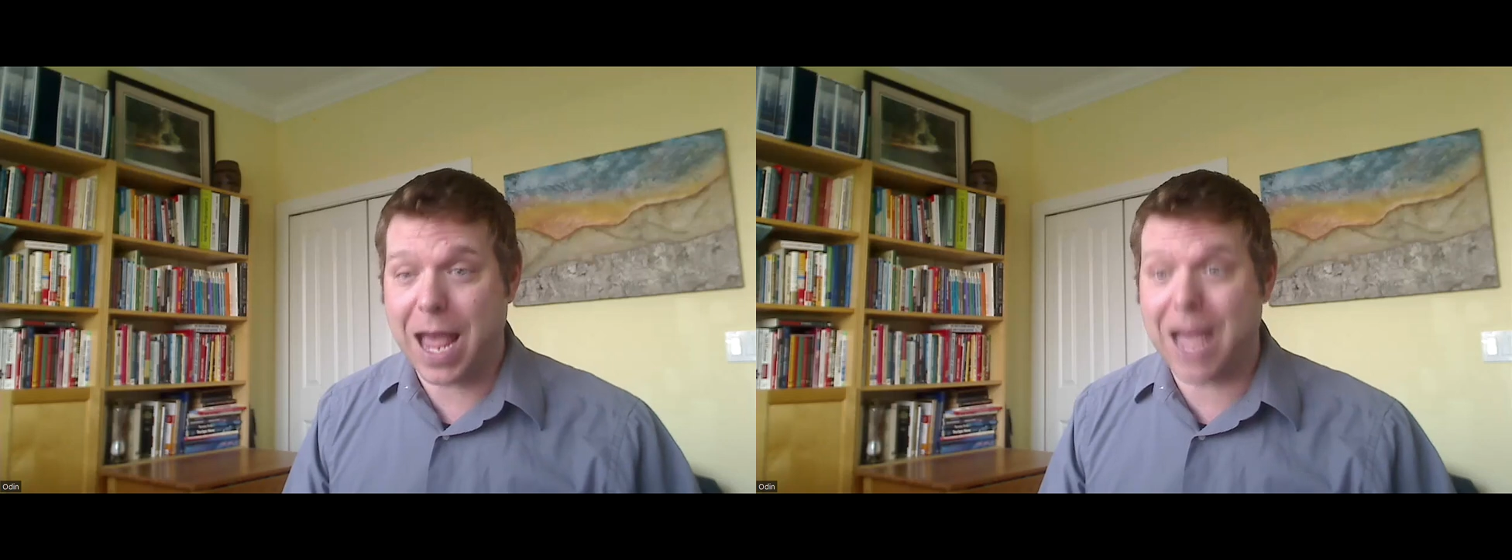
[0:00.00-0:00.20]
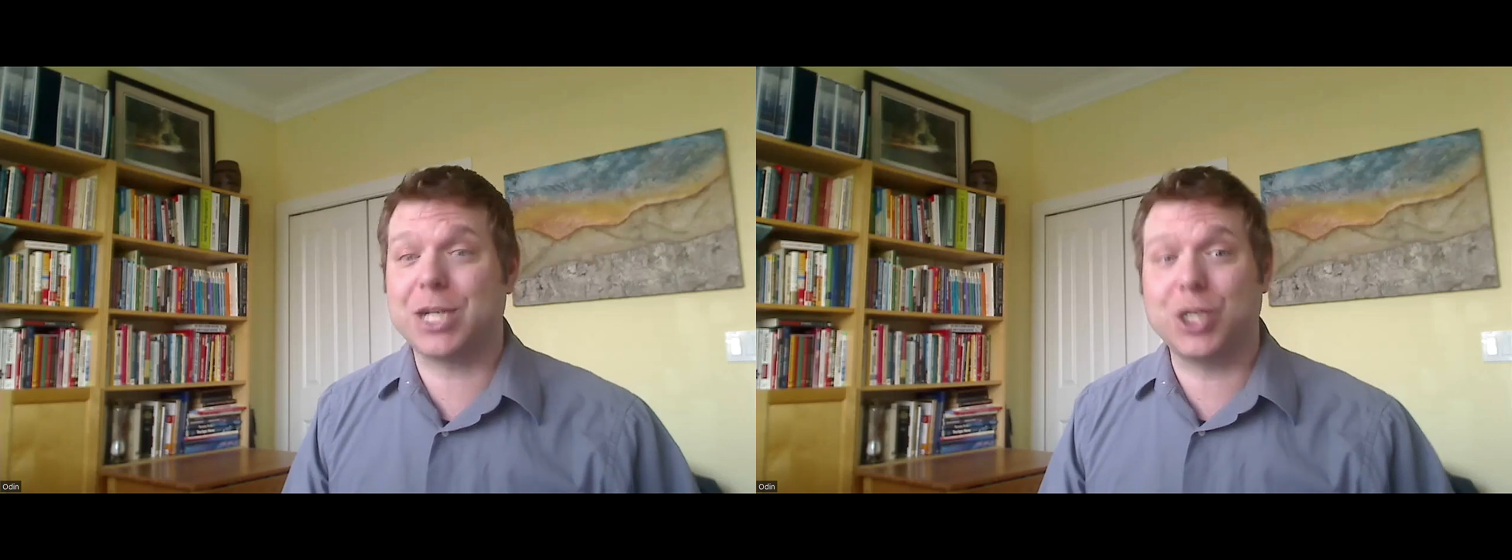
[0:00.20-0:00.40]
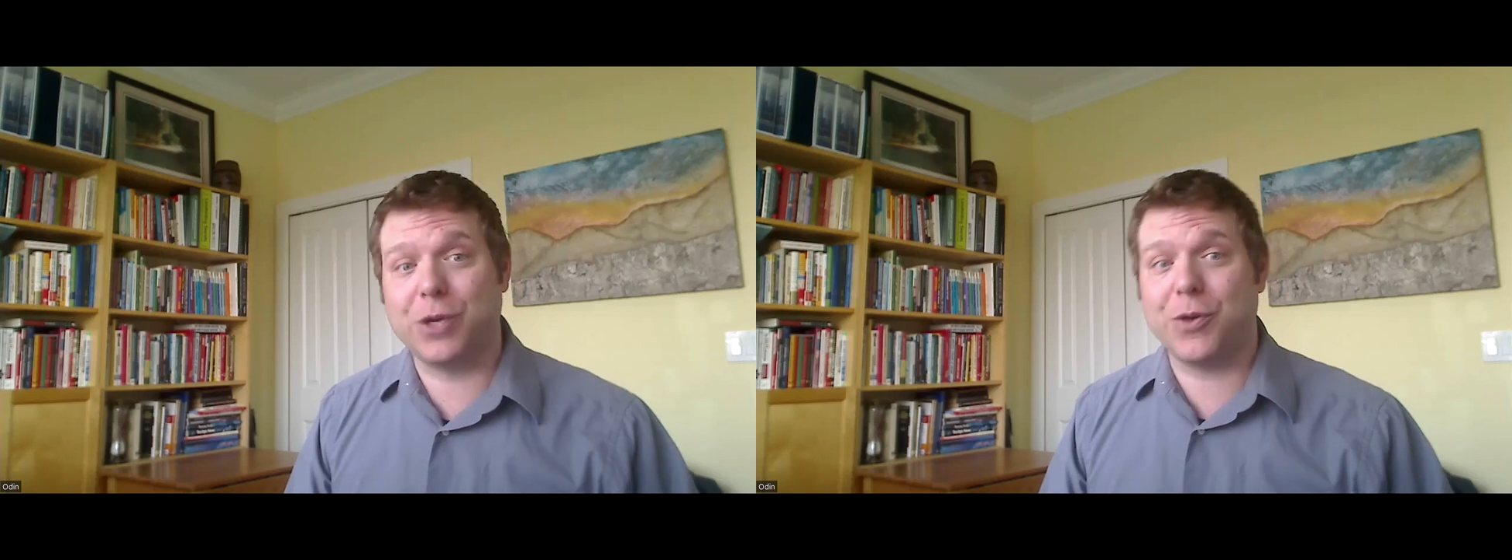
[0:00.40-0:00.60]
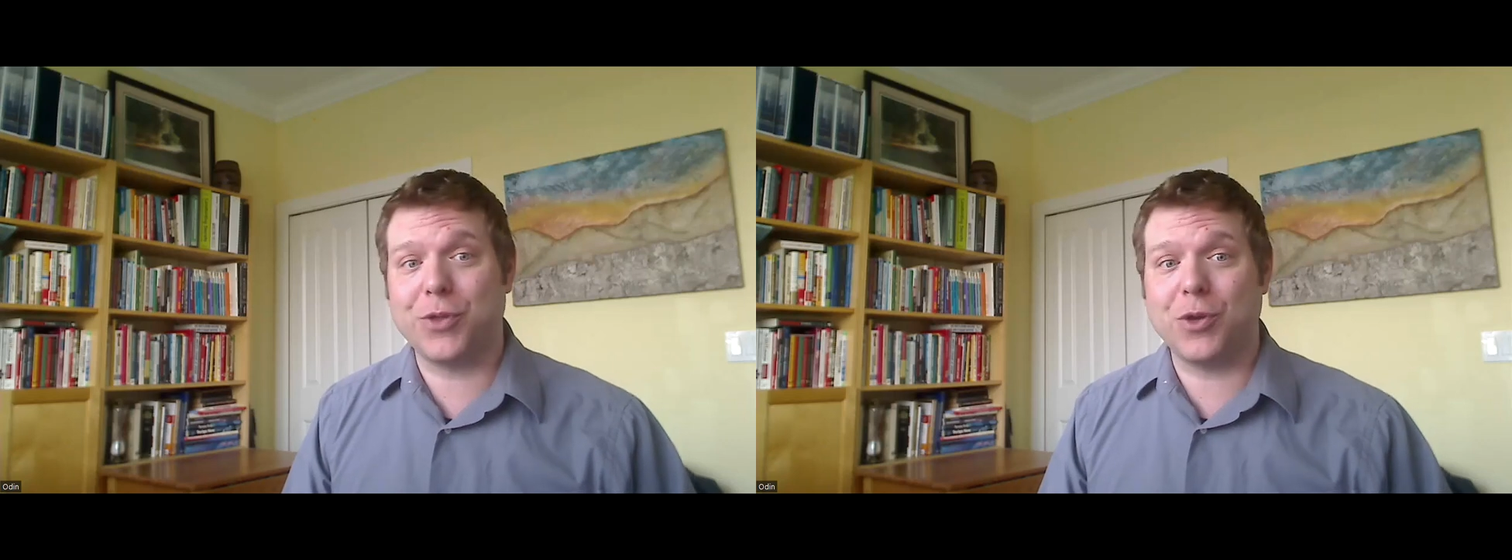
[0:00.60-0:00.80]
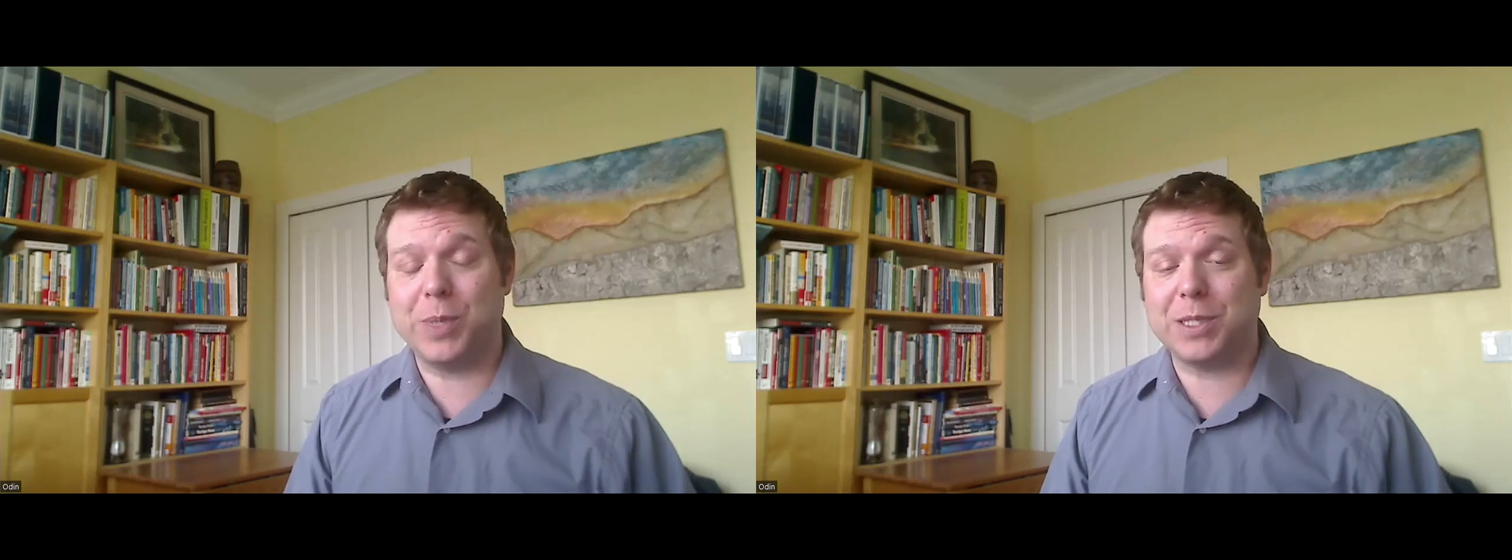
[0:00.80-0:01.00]
actually grow
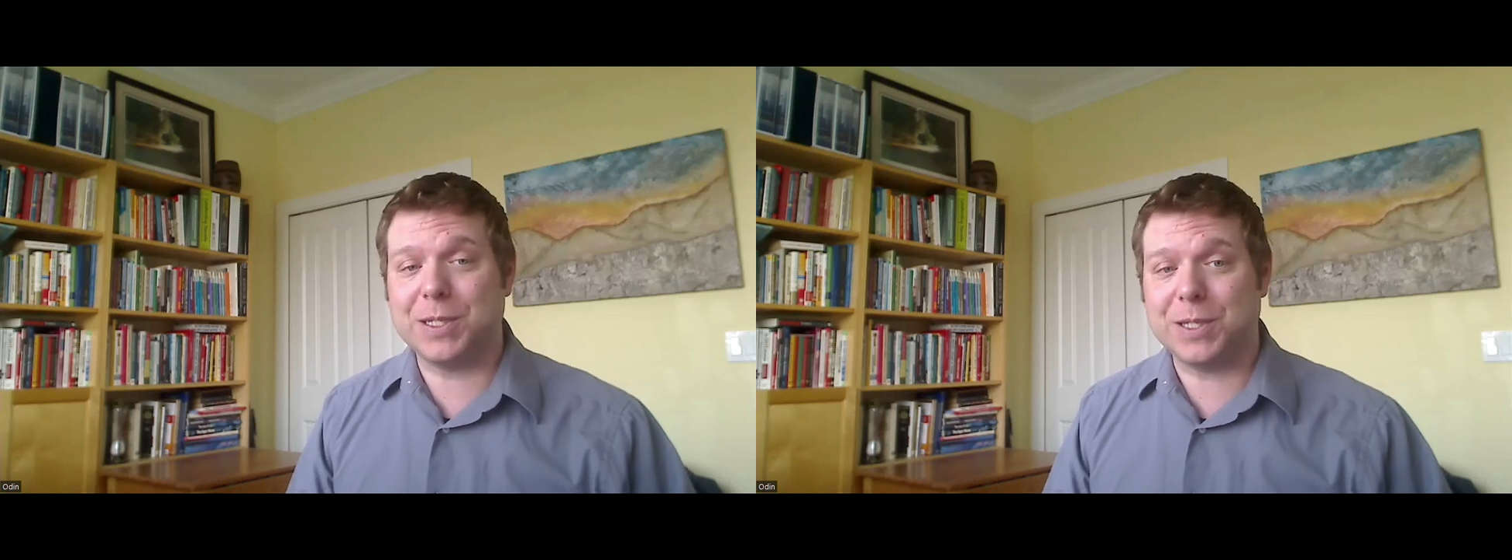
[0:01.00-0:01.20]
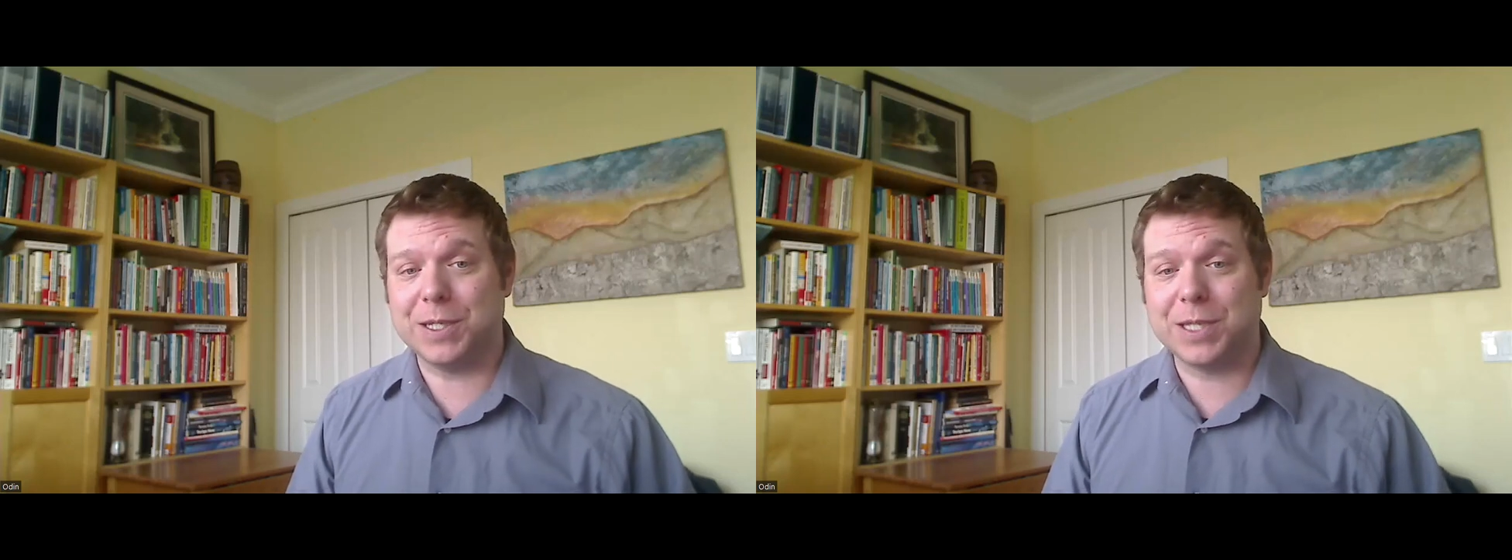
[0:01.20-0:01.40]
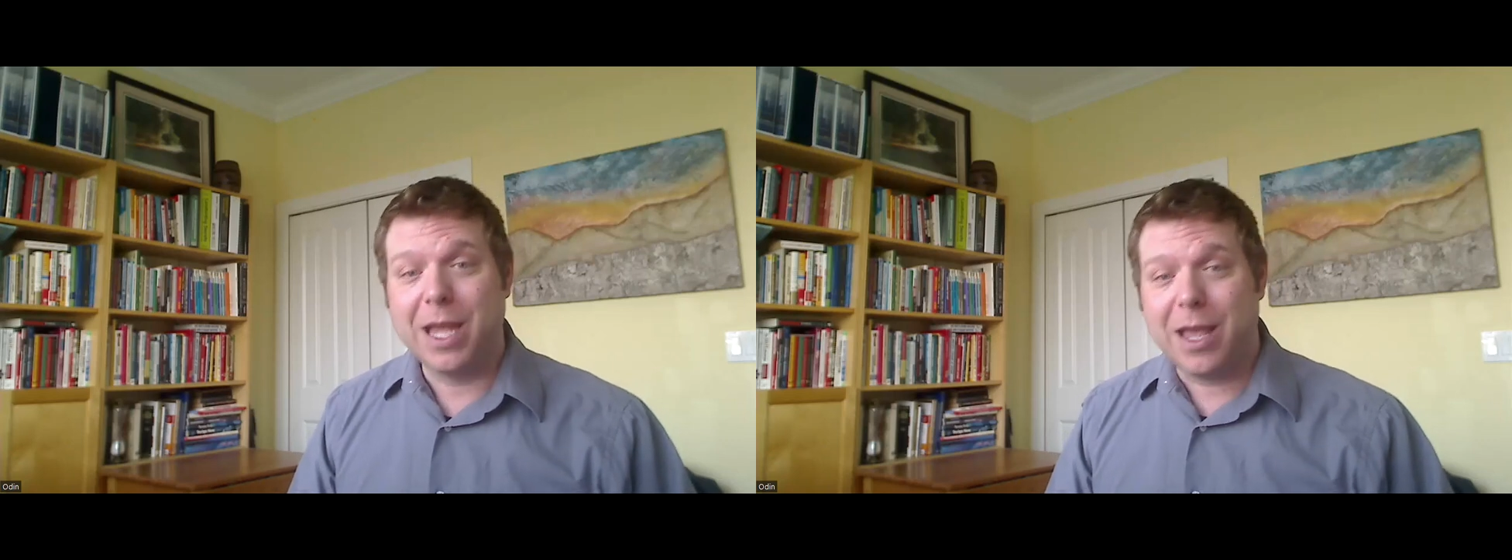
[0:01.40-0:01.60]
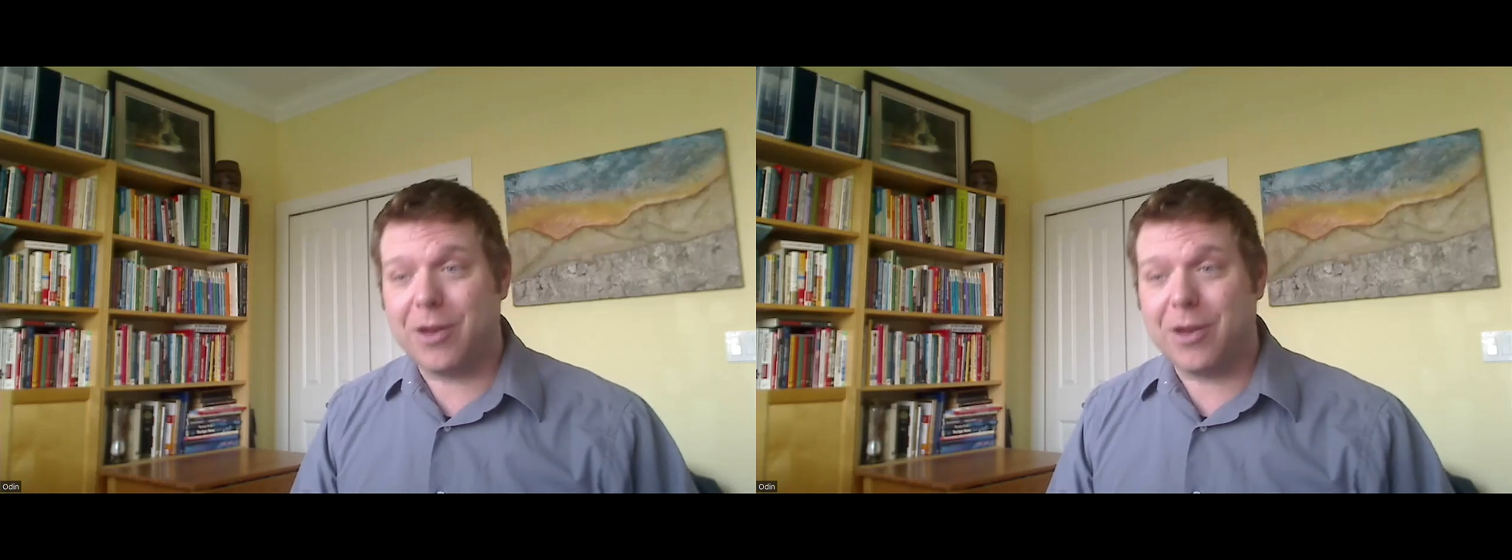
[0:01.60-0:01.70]
their businesses